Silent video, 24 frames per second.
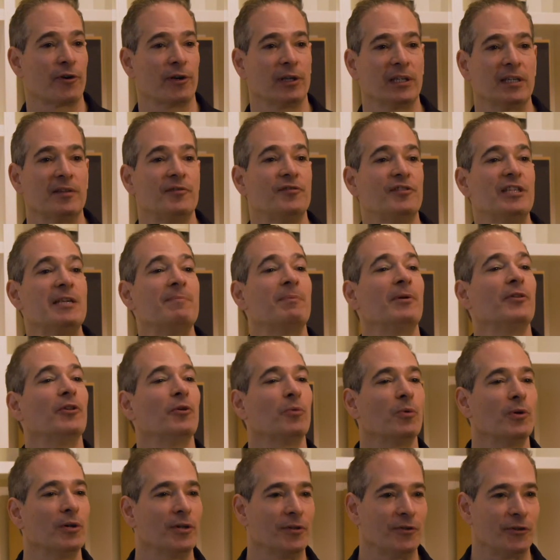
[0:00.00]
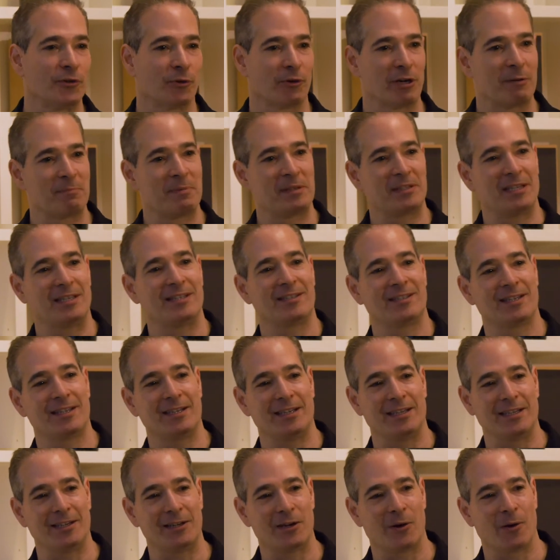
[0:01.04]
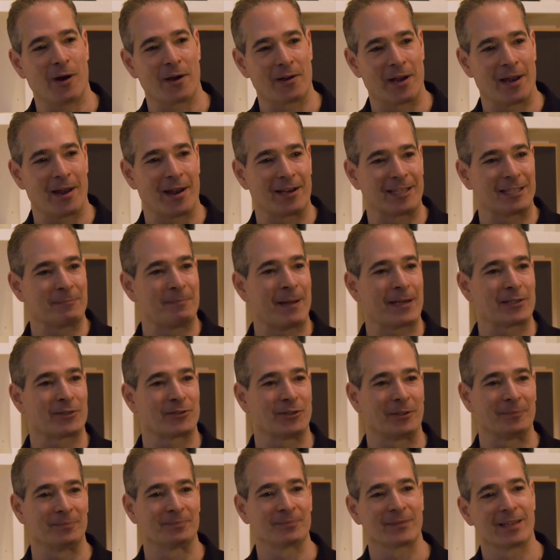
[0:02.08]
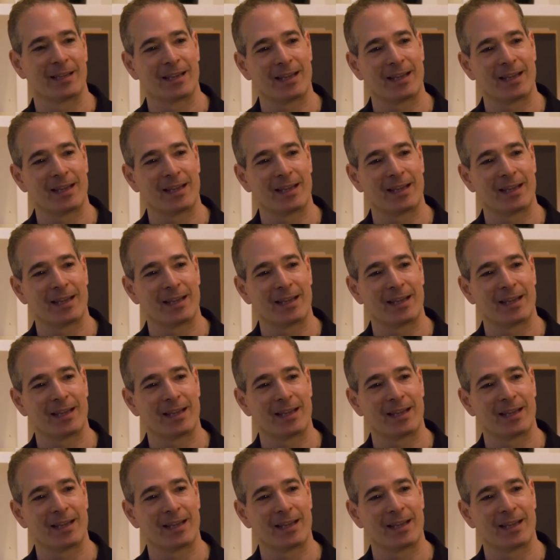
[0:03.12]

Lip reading: to live deep in the woods or in a busy city, on a spectrum?